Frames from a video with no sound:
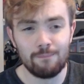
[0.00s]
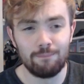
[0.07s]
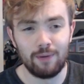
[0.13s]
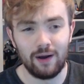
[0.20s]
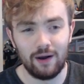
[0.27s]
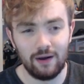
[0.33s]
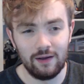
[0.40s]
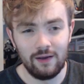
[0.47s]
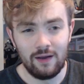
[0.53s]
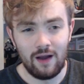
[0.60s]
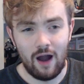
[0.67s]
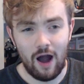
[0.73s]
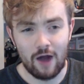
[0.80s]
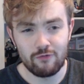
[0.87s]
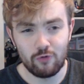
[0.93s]
But
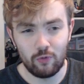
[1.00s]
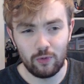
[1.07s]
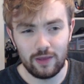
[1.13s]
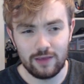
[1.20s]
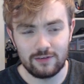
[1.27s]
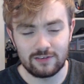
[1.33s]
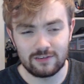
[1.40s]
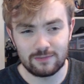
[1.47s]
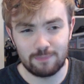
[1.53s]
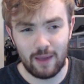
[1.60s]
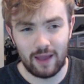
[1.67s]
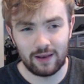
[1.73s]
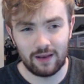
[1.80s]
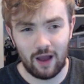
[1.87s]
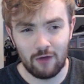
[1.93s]
I've already
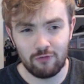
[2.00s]
spent,